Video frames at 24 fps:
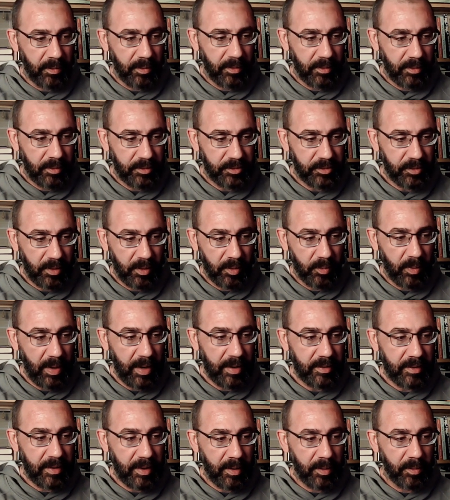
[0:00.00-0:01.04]
So you write
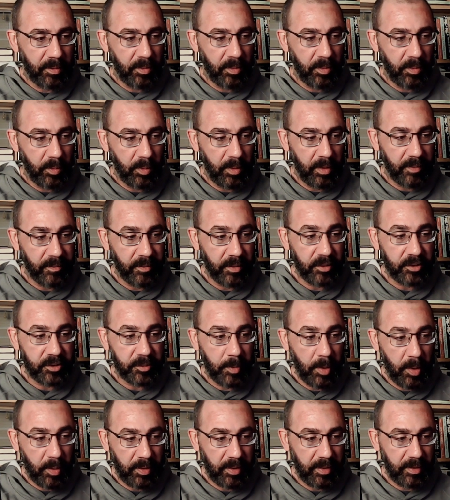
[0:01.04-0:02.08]
down whatever your
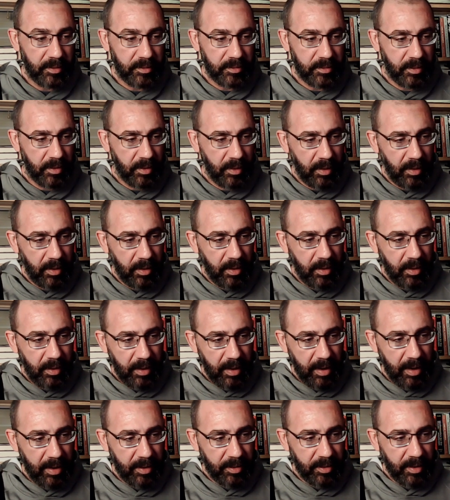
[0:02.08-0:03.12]
spoke is,
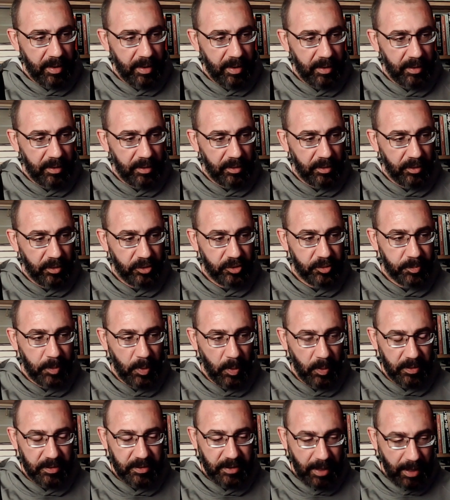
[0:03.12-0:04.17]
and then your
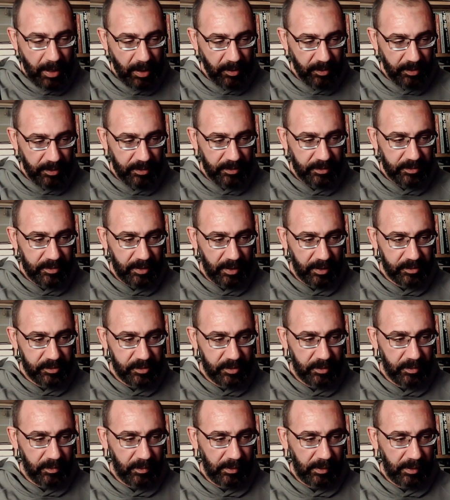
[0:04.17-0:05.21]
spoke tallies
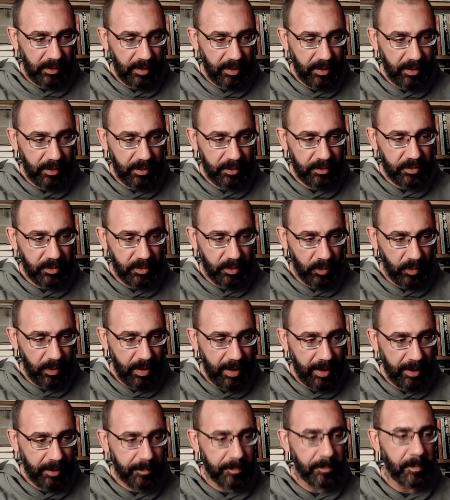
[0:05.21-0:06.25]
section right here to the
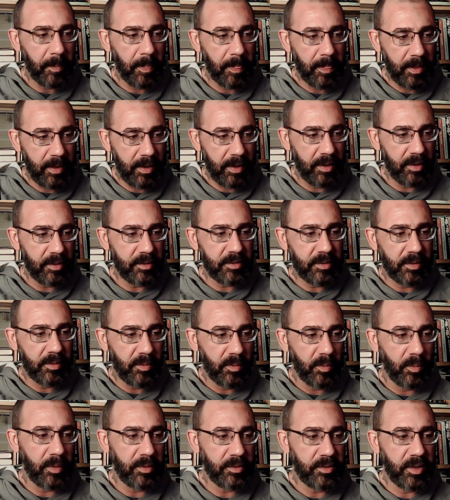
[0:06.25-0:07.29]
right is,
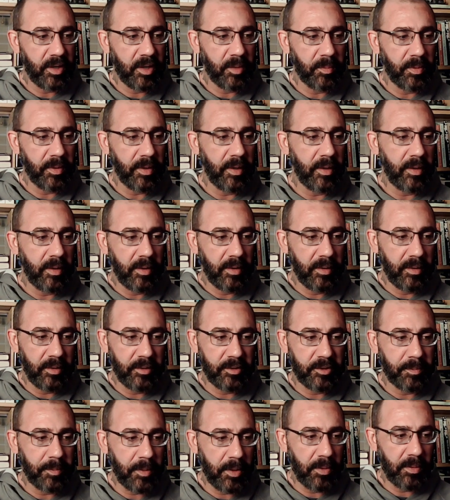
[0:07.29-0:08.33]
once you complete a
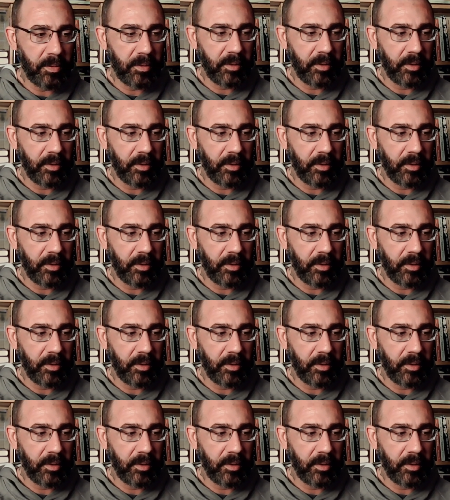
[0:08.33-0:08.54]
spoke,